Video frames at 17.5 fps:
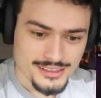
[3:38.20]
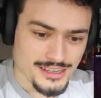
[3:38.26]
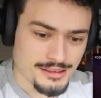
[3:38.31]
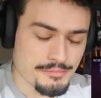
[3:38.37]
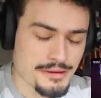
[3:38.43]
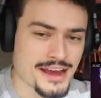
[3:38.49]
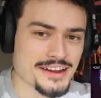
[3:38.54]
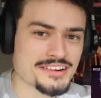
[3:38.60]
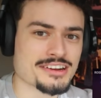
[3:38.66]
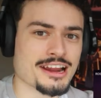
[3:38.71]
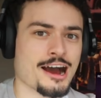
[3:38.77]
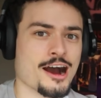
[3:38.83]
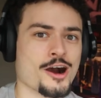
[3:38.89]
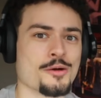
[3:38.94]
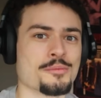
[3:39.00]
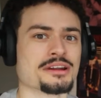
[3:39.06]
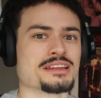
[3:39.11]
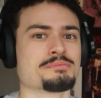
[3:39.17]
Imagine
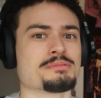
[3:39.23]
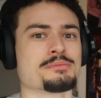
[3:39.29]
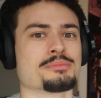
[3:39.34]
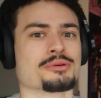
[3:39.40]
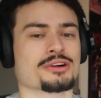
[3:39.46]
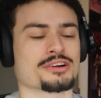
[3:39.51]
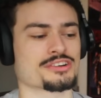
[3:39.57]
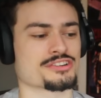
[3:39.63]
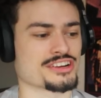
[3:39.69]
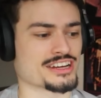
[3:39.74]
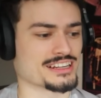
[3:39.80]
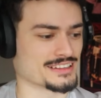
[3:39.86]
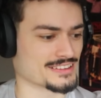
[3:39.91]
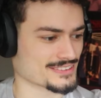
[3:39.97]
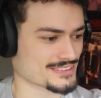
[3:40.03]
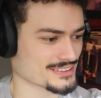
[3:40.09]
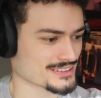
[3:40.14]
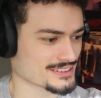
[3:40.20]
how many people are
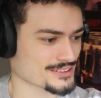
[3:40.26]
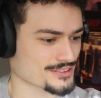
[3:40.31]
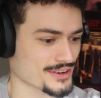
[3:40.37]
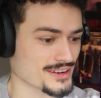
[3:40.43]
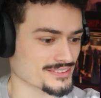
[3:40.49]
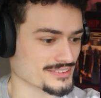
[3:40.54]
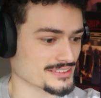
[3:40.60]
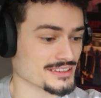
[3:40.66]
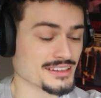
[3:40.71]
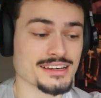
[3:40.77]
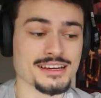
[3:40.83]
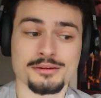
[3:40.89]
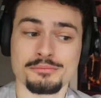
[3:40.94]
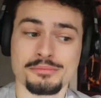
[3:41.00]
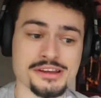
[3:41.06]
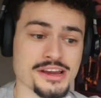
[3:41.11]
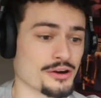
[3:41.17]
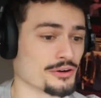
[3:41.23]
jealous. Crazy.
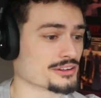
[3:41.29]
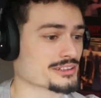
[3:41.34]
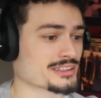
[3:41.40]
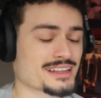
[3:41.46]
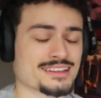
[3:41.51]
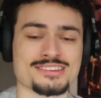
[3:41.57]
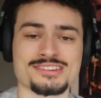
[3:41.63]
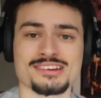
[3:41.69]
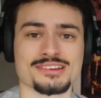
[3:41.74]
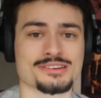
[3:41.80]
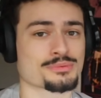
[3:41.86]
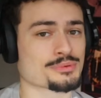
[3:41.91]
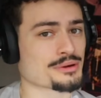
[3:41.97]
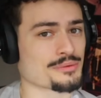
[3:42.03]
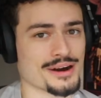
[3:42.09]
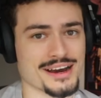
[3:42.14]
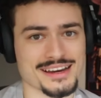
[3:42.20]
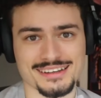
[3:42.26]
But yo, let's just
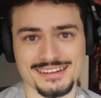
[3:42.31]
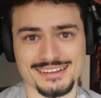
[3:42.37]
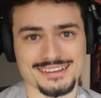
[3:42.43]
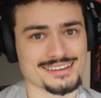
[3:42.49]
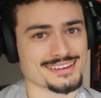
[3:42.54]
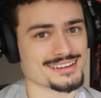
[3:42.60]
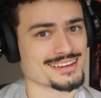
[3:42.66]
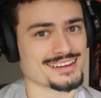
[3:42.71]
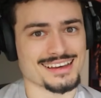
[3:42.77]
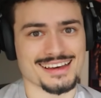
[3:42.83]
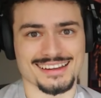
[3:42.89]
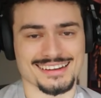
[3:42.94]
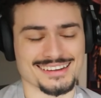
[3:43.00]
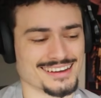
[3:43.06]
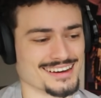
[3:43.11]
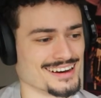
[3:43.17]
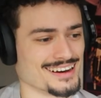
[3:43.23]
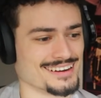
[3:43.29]
rewind
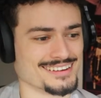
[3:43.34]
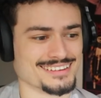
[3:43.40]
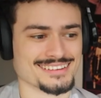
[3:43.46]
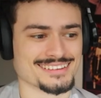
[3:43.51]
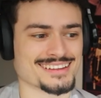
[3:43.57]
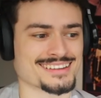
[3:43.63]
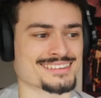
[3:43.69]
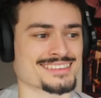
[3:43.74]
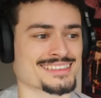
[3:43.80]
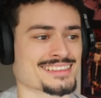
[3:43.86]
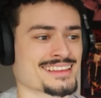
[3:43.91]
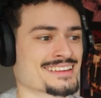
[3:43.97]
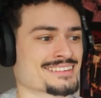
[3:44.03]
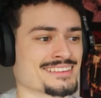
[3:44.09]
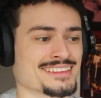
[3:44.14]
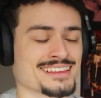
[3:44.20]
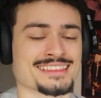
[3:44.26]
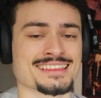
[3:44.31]
and uh, let's
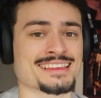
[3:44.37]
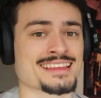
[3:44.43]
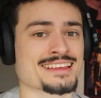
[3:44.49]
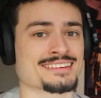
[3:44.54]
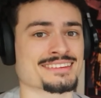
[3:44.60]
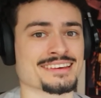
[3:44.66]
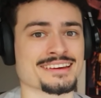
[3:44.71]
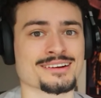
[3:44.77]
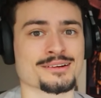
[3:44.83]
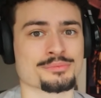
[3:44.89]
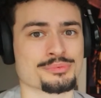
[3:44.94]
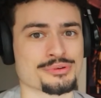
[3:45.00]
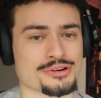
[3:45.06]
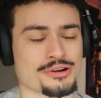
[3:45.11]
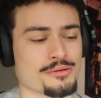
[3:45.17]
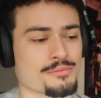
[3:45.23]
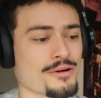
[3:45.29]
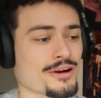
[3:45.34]
let's let's hear
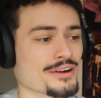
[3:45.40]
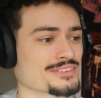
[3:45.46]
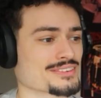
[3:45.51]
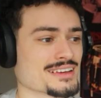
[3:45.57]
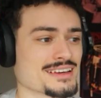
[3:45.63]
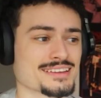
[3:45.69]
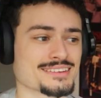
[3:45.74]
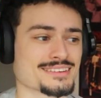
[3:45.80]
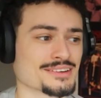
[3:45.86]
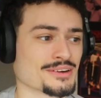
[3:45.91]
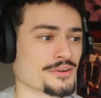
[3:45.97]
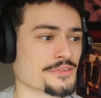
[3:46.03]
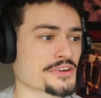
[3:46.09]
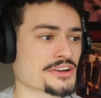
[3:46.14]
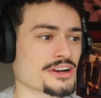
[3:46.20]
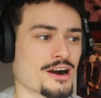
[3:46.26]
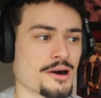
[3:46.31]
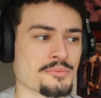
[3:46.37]
Bruno Mars. Still,
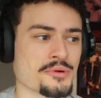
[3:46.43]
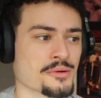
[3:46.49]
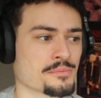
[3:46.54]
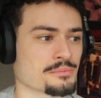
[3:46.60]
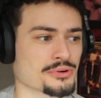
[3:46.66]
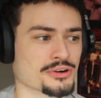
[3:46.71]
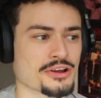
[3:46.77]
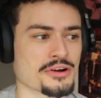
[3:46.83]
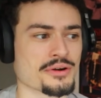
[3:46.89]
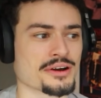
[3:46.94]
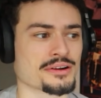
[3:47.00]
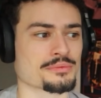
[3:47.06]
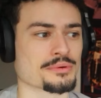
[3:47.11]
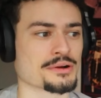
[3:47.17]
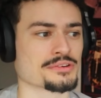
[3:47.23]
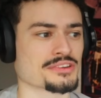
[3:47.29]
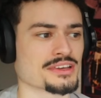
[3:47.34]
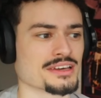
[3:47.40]
the combo of Bruno and
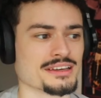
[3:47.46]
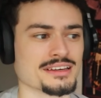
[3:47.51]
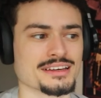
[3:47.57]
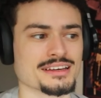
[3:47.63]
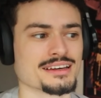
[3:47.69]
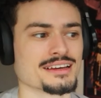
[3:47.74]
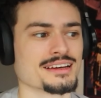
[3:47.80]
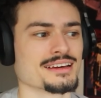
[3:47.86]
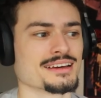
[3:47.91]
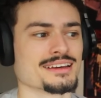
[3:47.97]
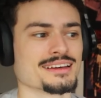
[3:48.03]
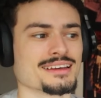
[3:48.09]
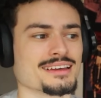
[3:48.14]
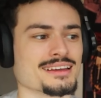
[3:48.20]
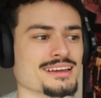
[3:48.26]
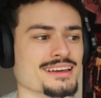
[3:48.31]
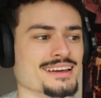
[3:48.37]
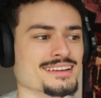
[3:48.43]
Rose,
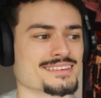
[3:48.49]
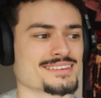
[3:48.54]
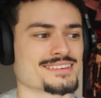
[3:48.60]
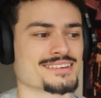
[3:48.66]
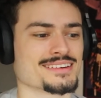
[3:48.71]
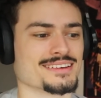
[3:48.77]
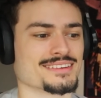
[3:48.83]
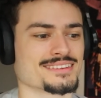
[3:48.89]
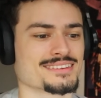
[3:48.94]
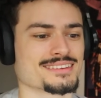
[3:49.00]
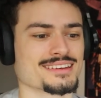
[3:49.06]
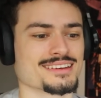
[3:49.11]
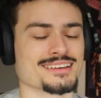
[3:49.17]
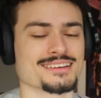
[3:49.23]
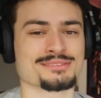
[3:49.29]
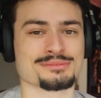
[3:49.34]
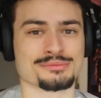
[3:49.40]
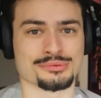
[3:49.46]
it's just
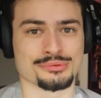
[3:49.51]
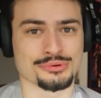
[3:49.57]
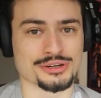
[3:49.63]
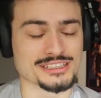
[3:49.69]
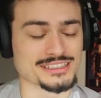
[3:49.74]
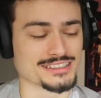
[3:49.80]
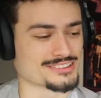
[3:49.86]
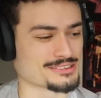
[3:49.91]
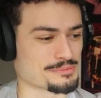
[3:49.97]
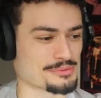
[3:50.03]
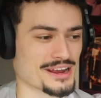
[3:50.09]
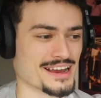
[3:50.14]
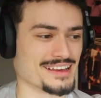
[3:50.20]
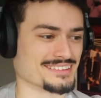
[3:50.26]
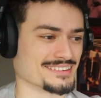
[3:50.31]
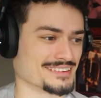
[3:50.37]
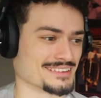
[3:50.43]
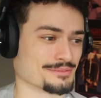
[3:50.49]
really
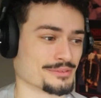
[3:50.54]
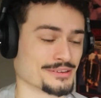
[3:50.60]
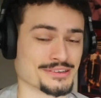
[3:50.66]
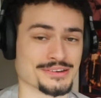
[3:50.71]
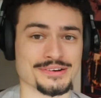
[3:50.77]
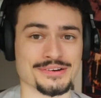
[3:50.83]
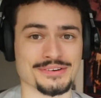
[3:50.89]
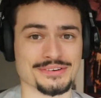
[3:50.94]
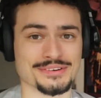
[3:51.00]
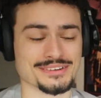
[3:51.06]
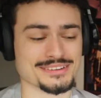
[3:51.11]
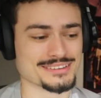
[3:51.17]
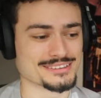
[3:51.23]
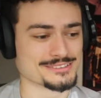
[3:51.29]
surprising, but cool.